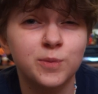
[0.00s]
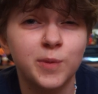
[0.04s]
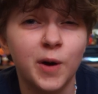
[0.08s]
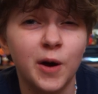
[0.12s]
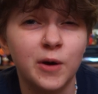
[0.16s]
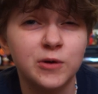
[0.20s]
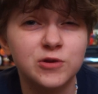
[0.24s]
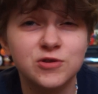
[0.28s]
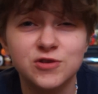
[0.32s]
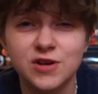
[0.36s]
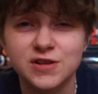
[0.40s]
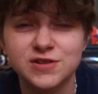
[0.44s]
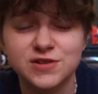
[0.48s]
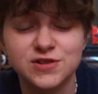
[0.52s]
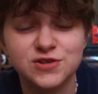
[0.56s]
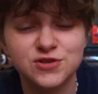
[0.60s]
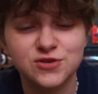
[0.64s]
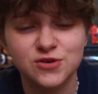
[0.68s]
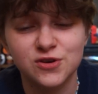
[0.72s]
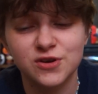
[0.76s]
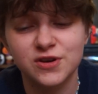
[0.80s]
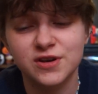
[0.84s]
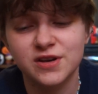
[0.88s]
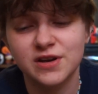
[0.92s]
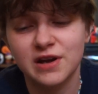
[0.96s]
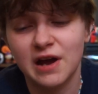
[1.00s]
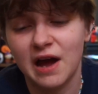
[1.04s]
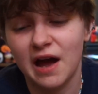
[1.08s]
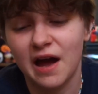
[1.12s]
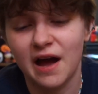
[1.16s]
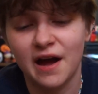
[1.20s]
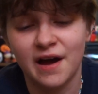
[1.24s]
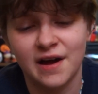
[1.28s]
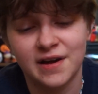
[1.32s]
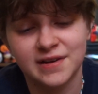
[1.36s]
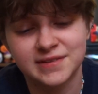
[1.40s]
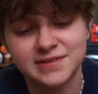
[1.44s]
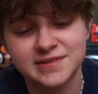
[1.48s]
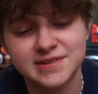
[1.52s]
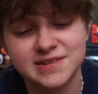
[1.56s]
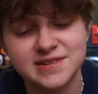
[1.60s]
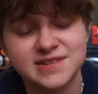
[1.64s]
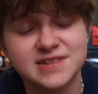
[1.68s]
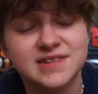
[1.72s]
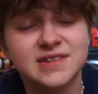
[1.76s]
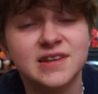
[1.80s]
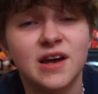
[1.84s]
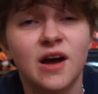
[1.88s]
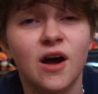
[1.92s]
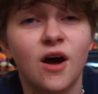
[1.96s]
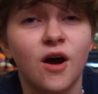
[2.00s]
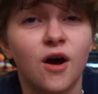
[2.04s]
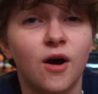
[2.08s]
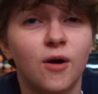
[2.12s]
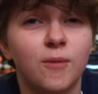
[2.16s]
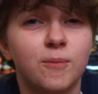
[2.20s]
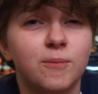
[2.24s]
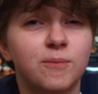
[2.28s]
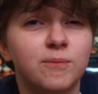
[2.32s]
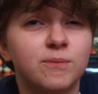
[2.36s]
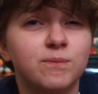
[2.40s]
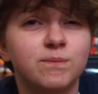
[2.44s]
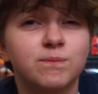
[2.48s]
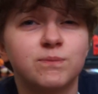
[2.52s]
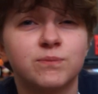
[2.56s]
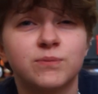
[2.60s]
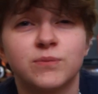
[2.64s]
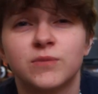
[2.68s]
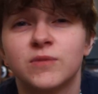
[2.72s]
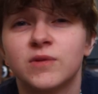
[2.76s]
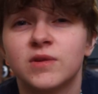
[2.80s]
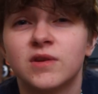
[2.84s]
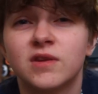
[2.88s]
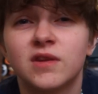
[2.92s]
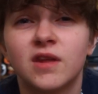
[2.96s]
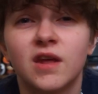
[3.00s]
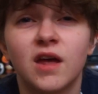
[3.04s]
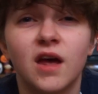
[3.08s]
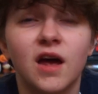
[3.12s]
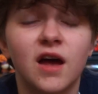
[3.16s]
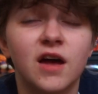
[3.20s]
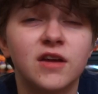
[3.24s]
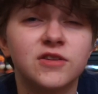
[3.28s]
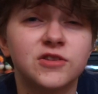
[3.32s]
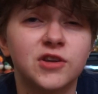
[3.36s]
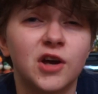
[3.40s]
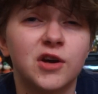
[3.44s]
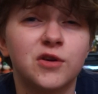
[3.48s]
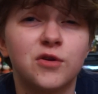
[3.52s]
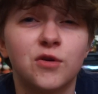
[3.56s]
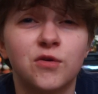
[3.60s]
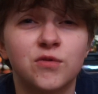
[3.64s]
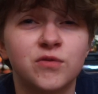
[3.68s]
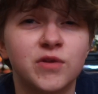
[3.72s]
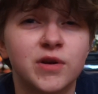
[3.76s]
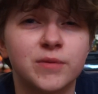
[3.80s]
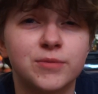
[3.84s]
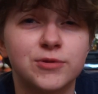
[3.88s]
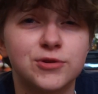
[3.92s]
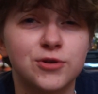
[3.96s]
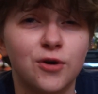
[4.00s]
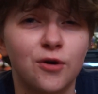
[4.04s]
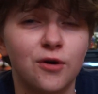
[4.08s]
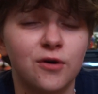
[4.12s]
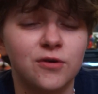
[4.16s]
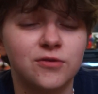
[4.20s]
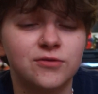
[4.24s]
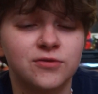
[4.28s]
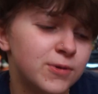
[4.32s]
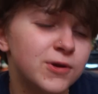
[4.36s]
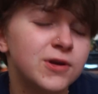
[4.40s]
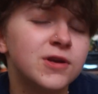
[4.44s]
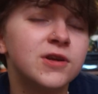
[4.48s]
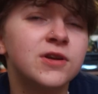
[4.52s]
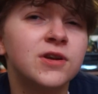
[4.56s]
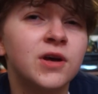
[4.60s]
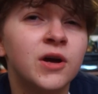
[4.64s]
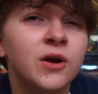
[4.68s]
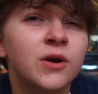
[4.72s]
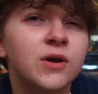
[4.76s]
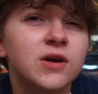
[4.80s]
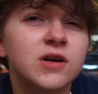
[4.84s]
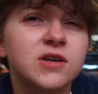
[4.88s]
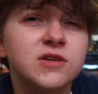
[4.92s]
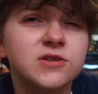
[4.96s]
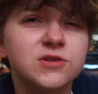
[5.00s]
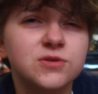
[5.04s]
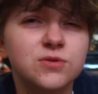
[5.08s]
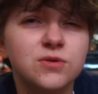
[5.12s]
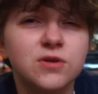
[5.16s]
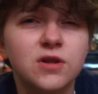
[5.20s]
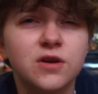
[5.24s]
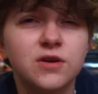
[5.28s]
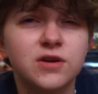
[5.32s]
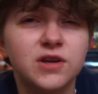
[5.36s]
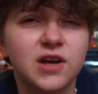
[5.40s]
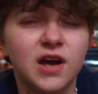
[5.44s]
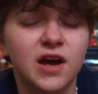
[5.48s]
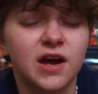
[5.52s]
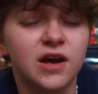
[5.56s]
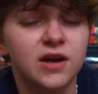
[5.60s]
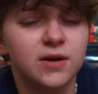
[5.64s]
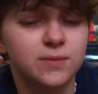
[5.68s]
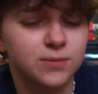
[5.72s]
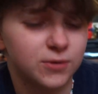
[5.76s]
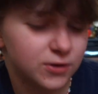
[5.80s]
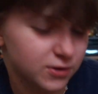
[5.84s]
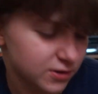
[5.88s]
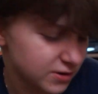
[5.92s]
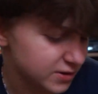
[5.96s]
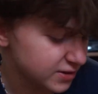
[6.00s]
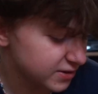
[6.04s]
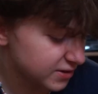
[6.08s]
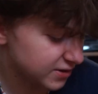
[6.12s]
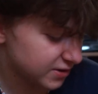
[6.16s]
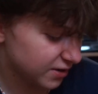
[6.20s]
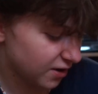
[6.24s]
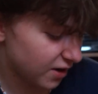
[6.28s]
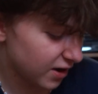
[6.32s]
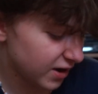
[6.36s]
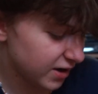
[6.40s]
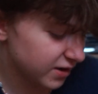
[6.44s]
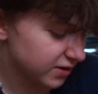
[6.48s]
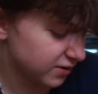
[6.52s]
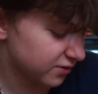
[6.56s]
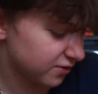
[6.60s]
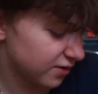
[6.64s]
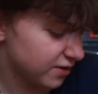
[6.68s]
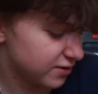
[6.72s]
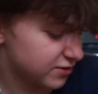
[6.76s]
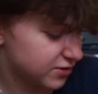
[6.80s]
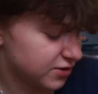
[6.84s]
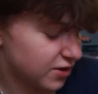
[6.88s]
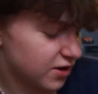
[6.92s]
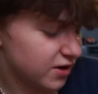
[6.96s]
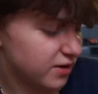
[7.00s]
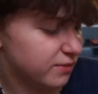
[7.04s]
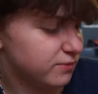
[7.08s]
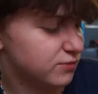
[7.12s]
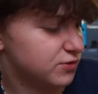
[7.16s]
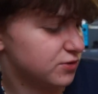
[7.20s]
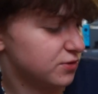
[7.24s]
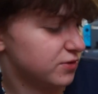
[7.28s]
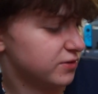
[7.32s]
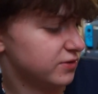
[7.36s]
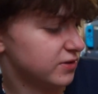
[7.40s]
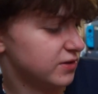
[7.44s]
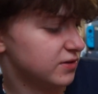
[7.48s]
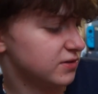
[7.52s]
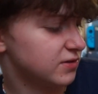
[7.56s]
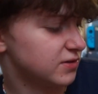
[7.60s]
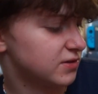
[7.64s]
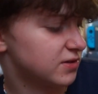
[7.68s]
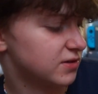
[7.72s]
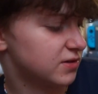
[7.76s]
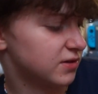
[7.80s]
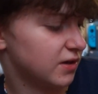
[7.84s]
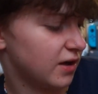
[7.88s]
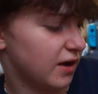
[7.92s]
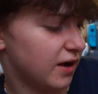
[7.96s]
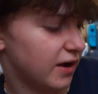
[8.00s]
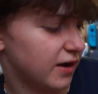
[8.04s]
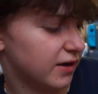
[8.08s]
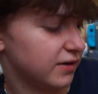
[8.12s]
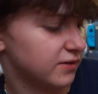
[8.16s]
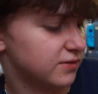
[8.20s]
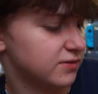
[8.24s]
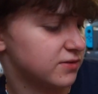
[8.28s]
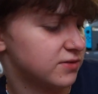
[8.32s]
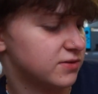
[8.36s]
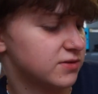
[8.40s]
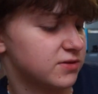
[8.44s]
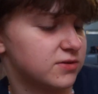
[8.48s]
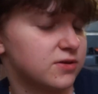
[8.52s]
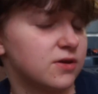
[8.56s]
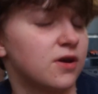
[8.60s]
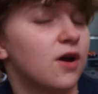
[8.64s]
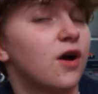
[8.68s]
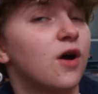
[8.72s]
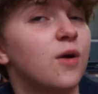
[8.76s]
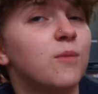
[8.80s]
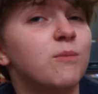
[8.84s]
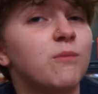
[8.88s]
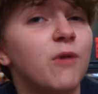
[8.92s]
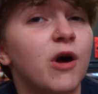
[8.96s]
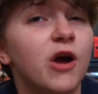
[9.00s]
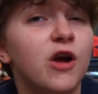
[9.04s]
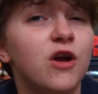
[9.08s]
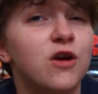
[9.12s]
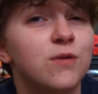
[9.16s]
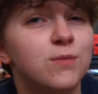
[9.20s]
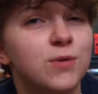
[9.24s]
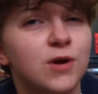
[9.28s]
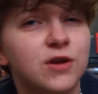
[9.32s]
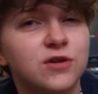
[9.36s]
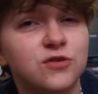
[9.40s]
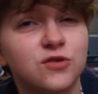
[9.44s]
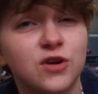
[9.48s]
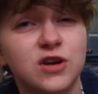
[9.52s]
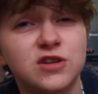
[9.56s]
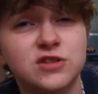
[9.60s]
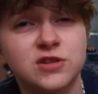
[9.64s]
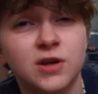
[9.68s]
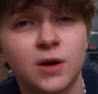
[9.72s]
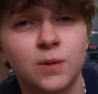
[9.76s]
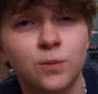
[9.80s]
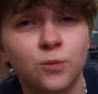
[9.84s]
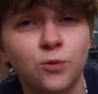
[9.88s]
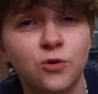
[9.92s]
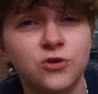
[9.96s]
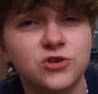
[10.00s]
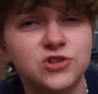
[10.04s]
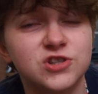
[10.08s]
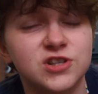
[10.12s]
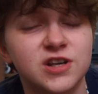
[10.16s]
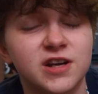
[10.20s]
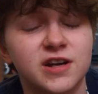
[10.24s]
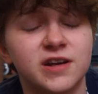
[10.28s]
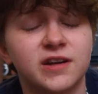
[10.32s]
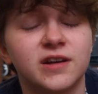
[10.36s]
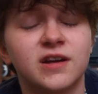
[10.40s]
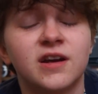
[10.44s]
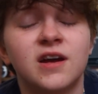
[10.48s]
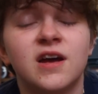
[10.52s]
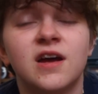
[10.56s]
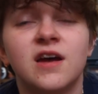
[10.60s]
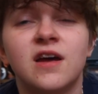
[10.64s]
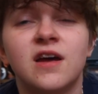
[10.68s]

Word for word: about Transjoy and um, and I got ripped off. But you know, it's all okay because I had a great time doing this and um, I hope you had a great time watching.